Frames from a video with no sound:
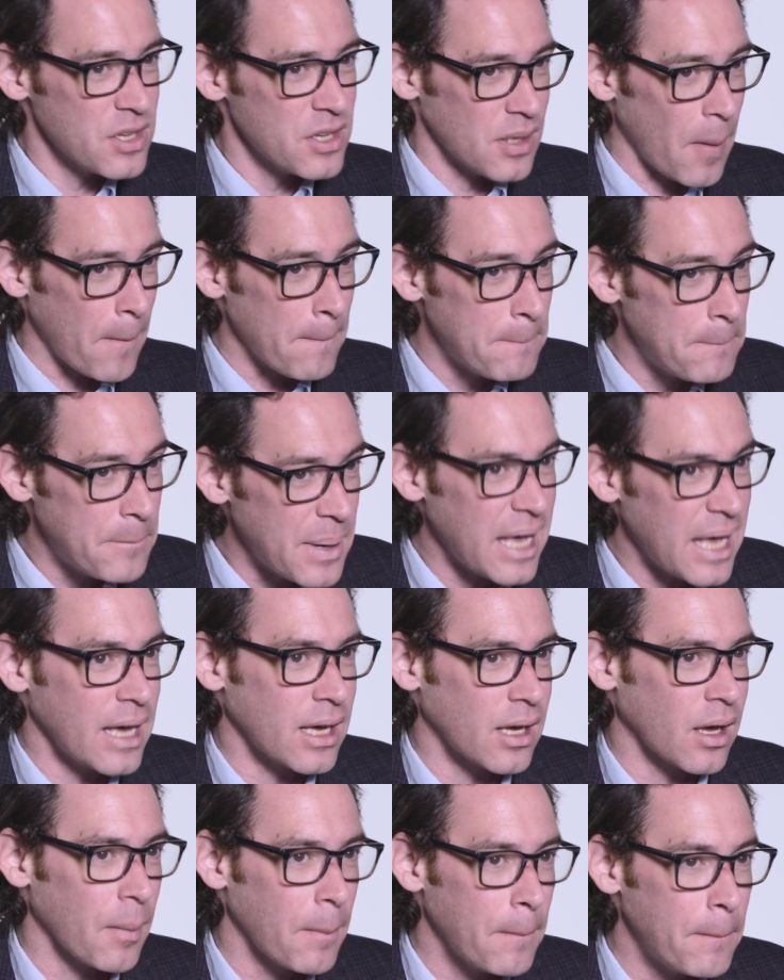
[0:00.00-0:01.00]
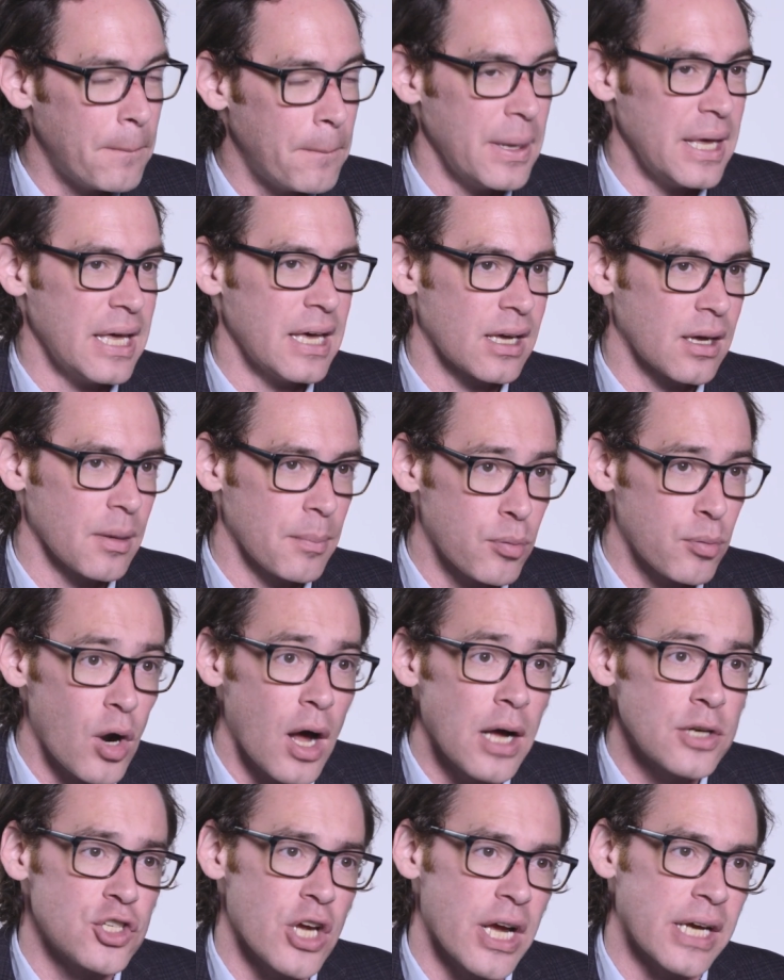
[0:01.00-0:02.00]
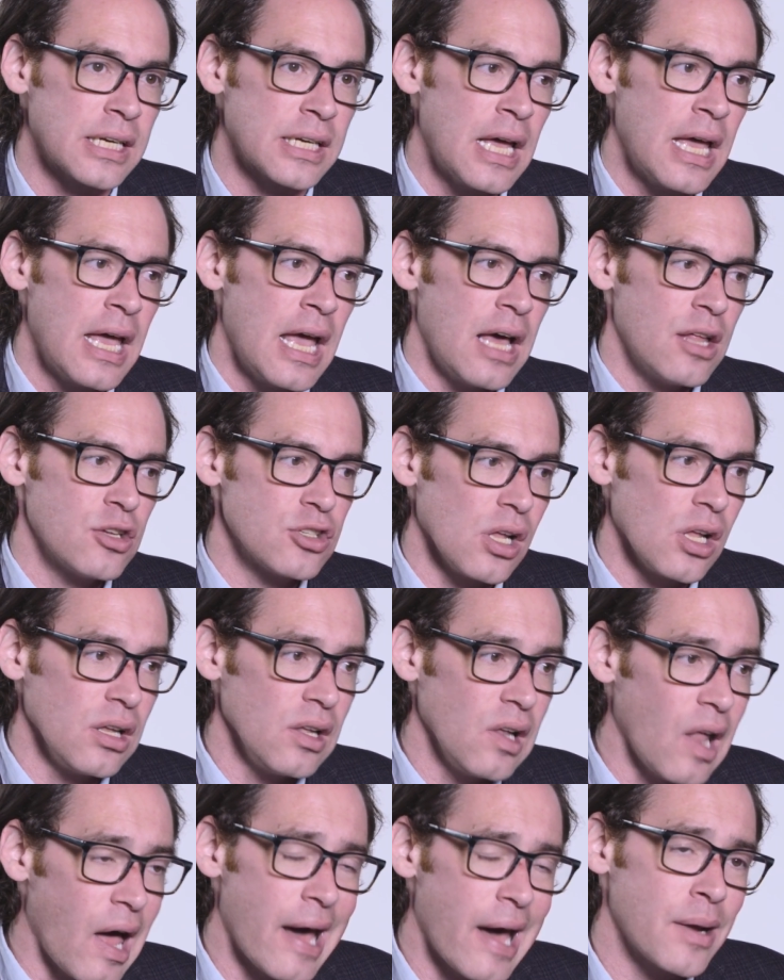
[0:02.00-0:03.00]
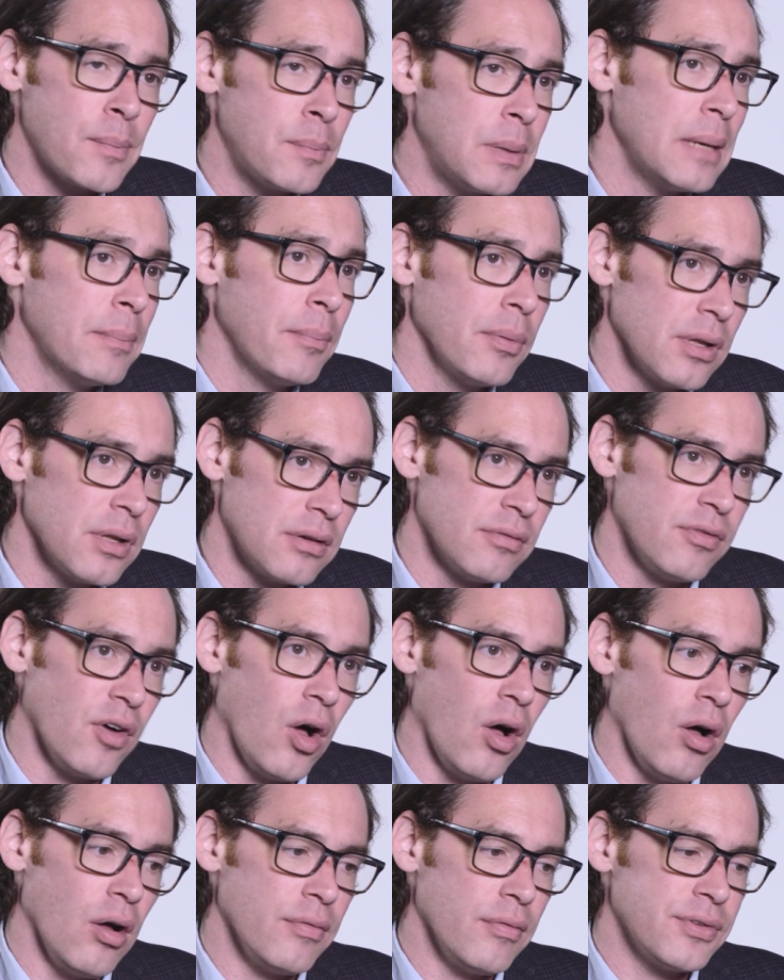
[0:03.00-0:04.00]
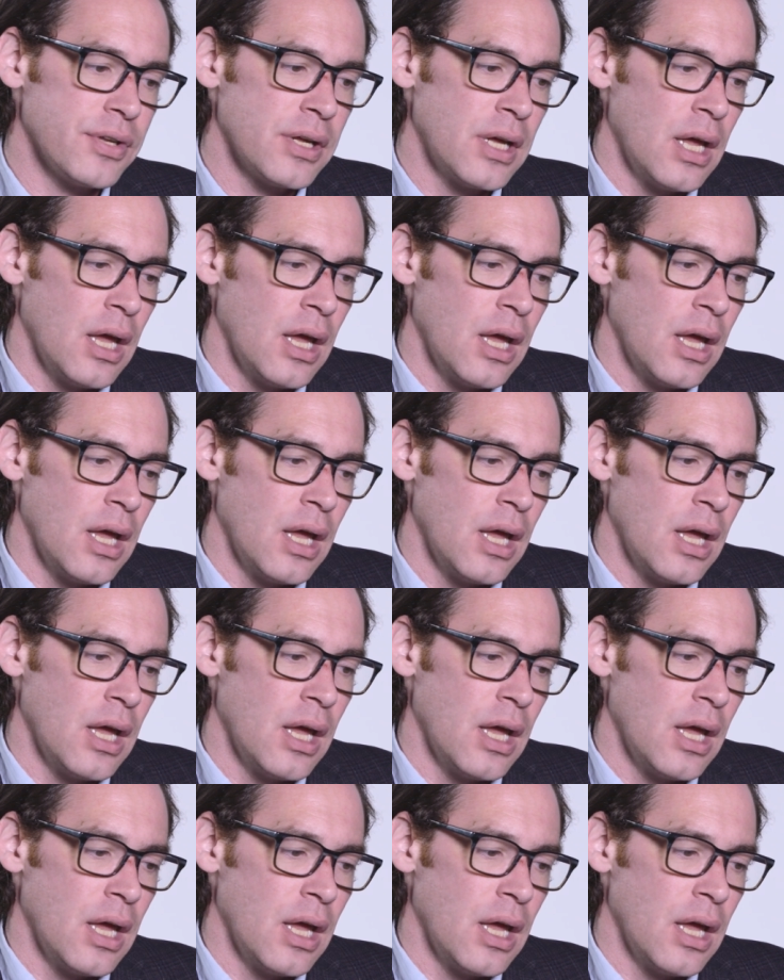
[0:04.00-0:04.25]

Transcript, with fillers: This is a big, big project. There's a lot of people involved,